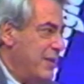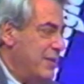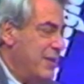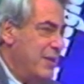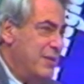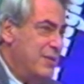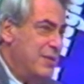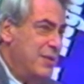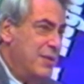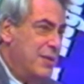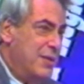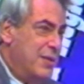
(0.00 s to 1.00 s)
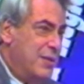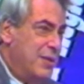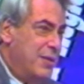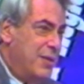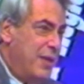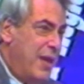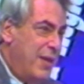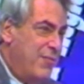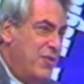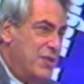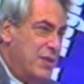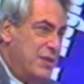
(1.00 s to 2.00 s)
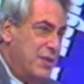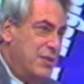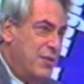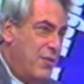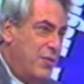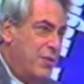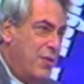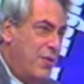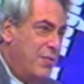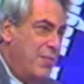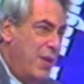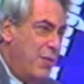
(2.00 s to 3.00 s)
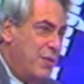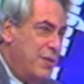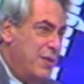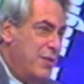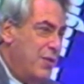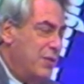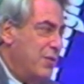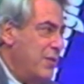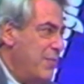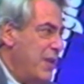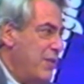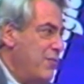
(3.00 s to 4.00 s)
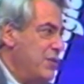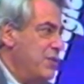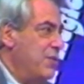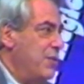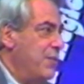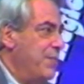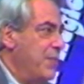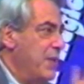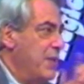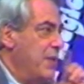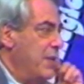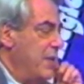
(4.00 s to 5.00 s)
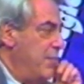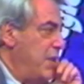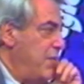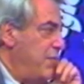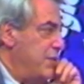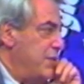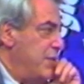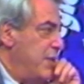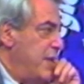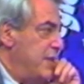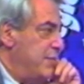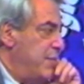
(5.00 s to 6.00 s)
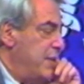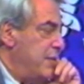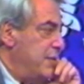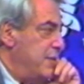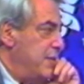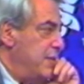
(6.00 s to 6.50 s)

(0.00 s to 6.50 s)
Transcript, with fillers: that there's that the emphasis is on, on method and not on the metaphysical yes. metaphysical aspects.